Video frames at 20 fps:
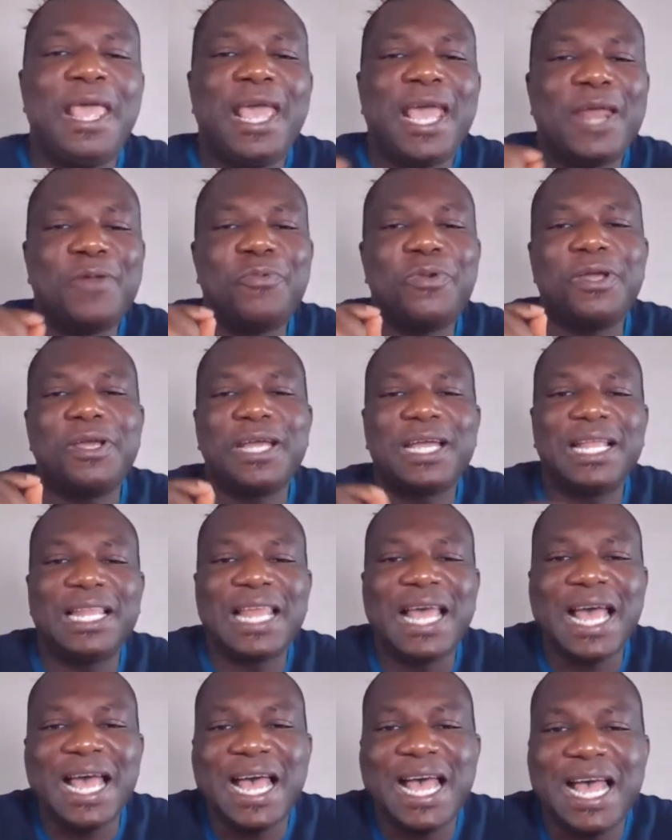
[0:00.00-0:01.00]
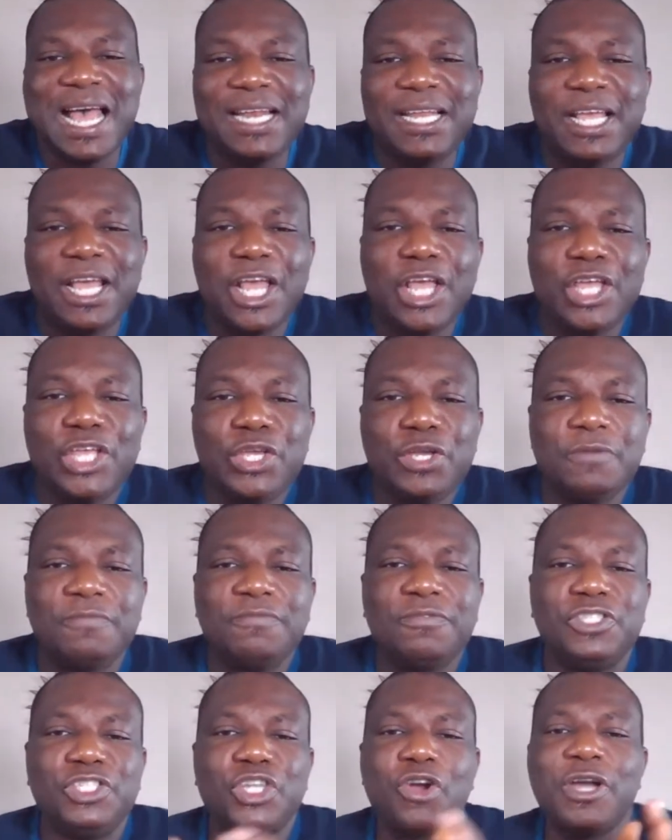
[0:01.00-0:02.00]
and we're glad
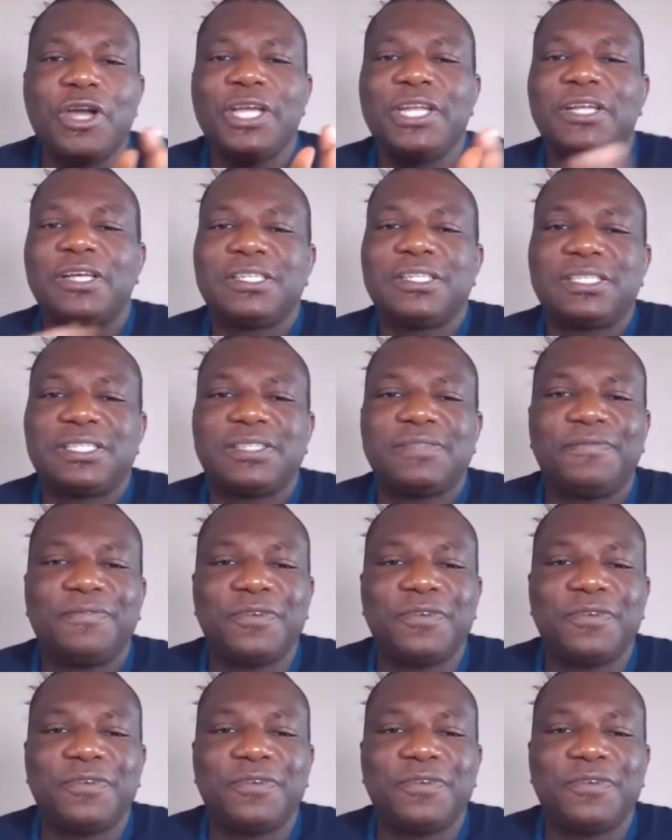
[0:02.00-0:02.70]
you've joined us